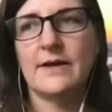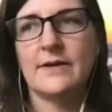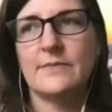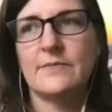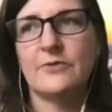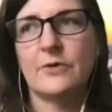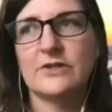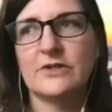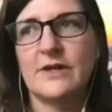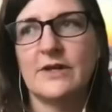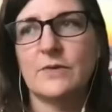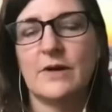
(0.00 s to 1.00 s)
for
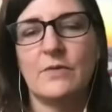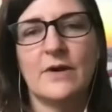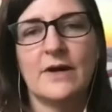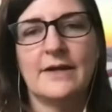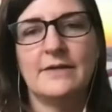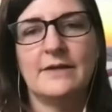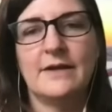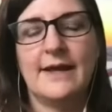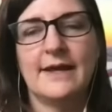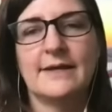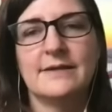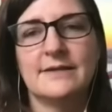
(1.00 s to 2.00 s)
2021
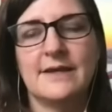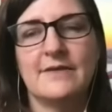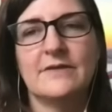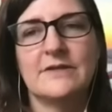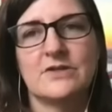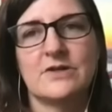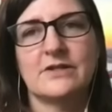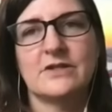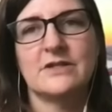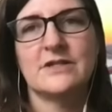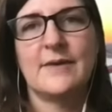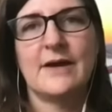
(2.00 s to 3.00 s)
and give
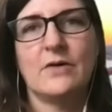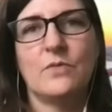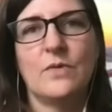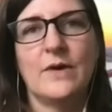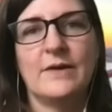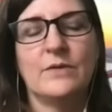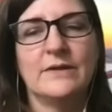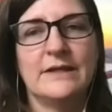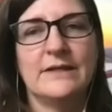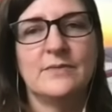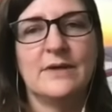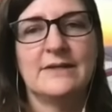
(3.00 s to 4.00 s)
instructions about what will
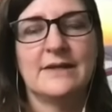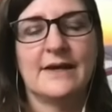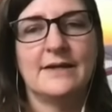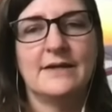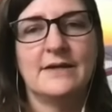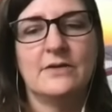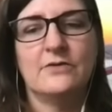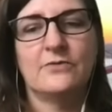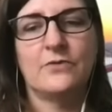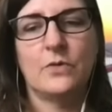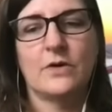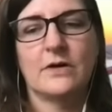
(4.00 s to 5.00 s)
need to be done
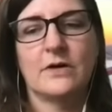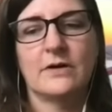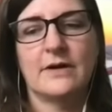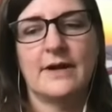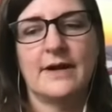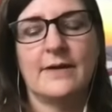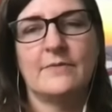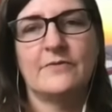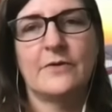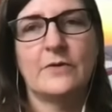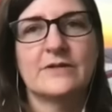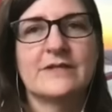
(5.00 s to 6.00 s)
for
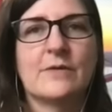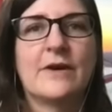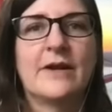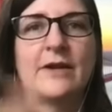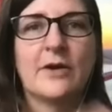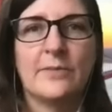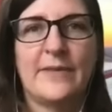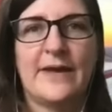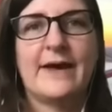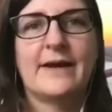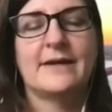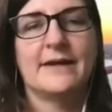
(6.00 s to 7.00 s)
folks that want to go
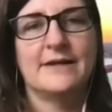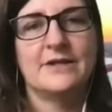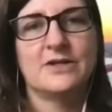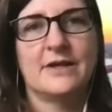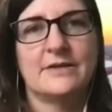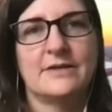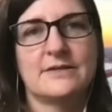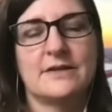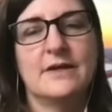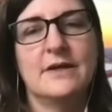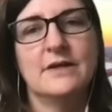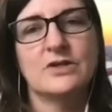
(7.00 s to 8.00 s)
back and adjust
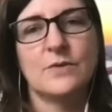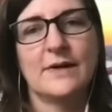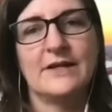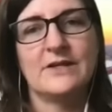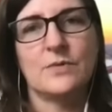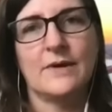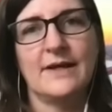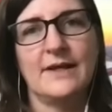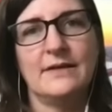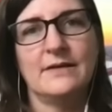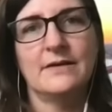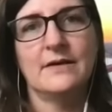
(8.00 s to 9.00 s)

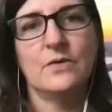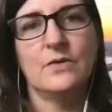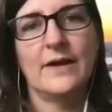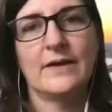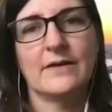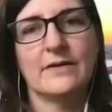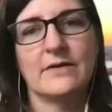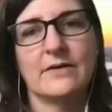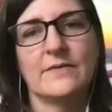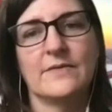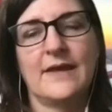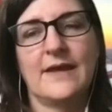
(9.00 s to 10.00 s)
2020,
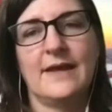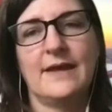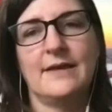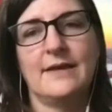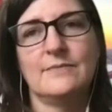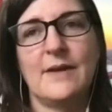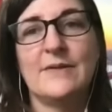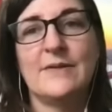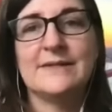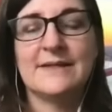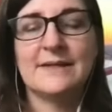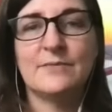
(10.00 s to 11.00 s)
where they maybe
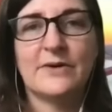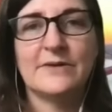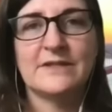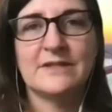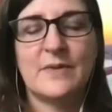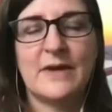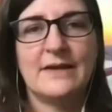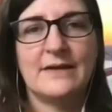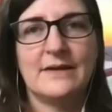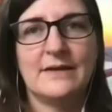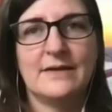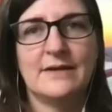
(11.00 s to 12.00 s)
didn't participate
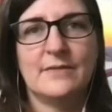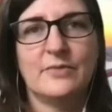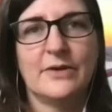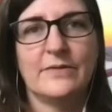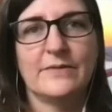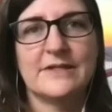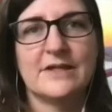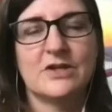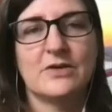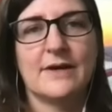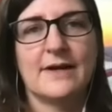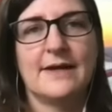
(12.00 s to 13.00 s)
in employee retention
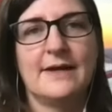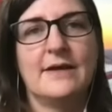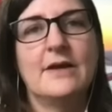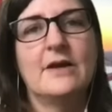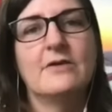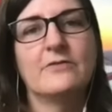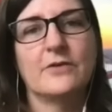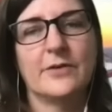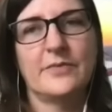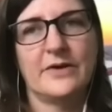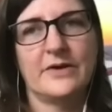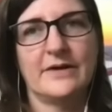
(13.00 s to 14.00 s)
credit for a
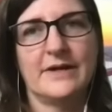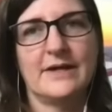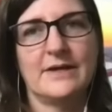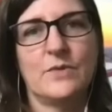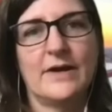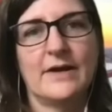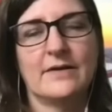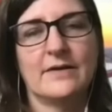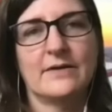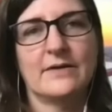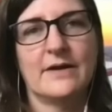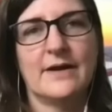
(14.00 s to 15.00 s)
period
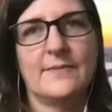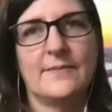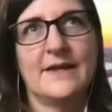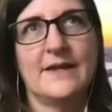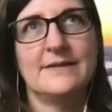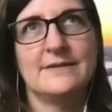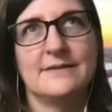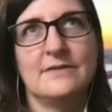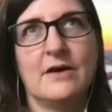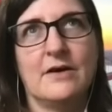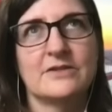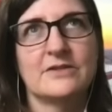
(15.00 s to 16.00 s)
where they
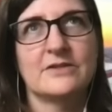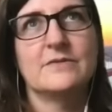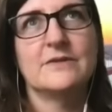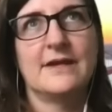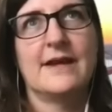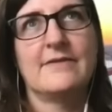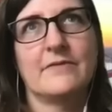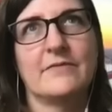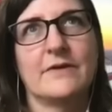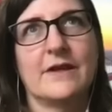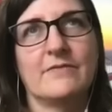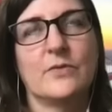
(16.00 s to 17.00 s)
also didn't have a
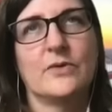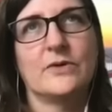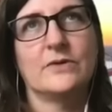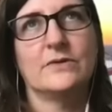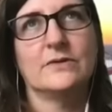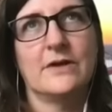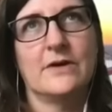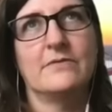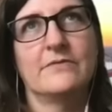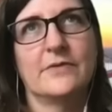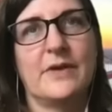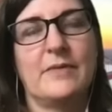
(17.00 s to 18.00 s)
forgivable loan
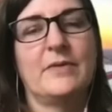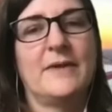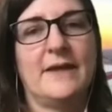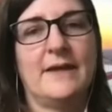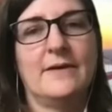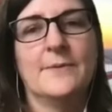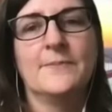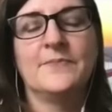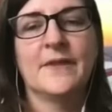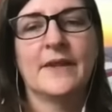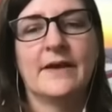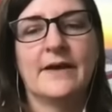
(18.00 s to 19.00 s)
for PPP.
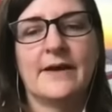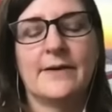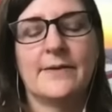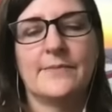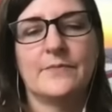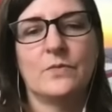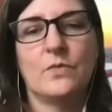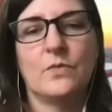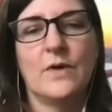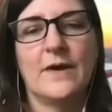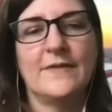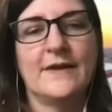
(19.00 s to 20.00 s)

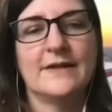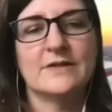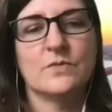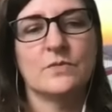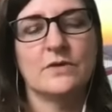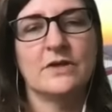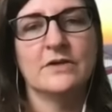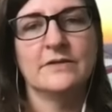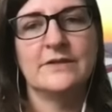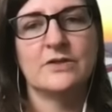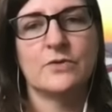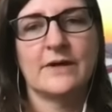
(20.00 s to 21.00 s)
One thing is you'll
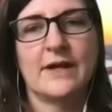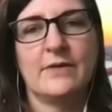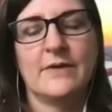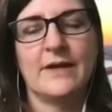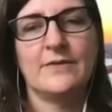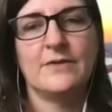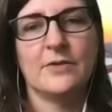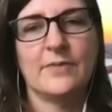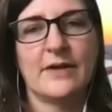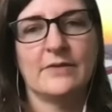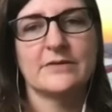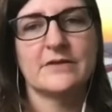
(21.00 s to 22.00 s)
need to coordinate with your
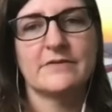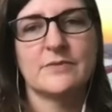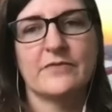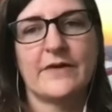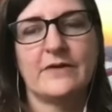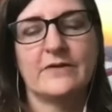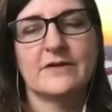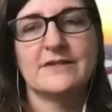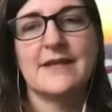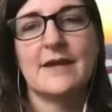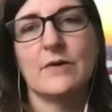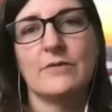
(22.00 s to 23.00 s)
payroll service provider because
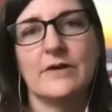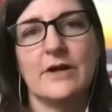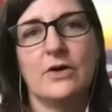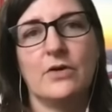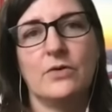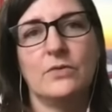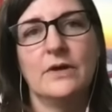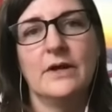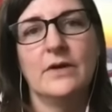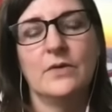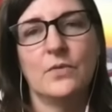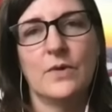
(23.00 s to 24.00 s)
they won't know
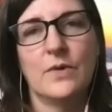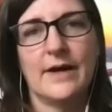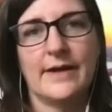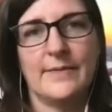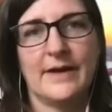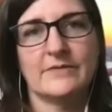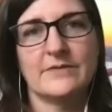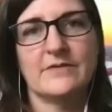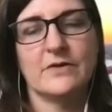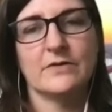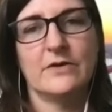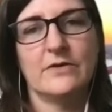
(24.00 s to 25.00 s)
what amounts
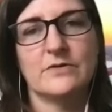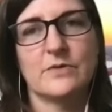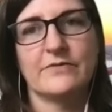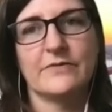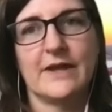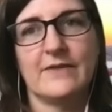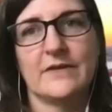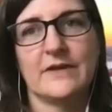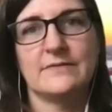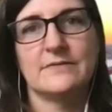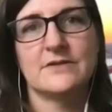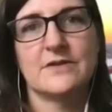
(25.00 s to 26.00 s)
of your loans were
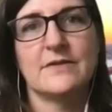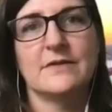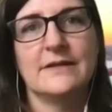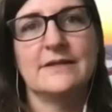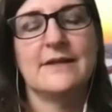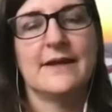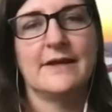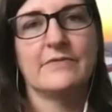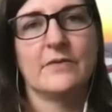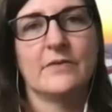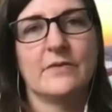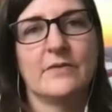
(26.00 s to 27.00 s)
forgiven. So they'll need that information